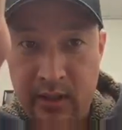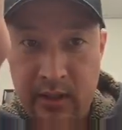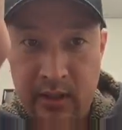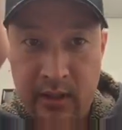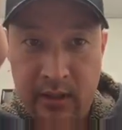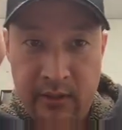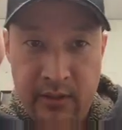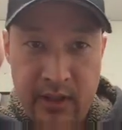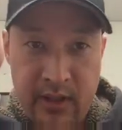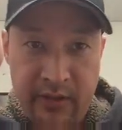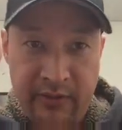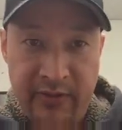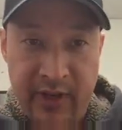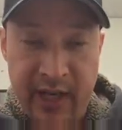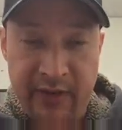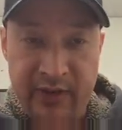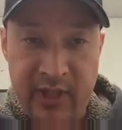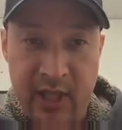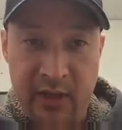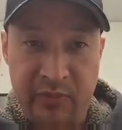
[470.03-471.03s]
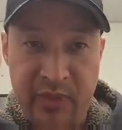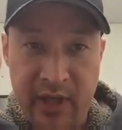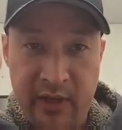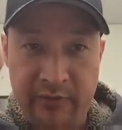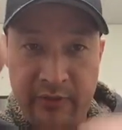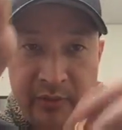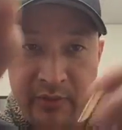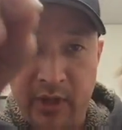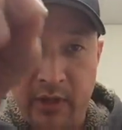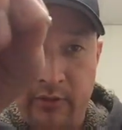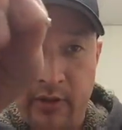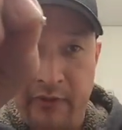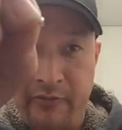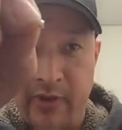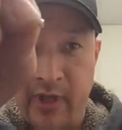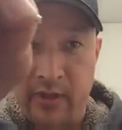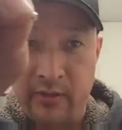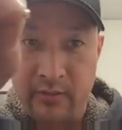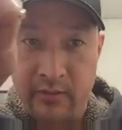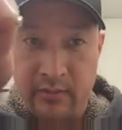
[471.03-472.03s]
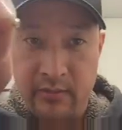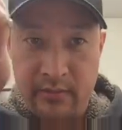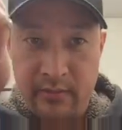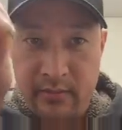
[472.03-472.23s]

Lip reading: Here is the 510 pin from the Griffin.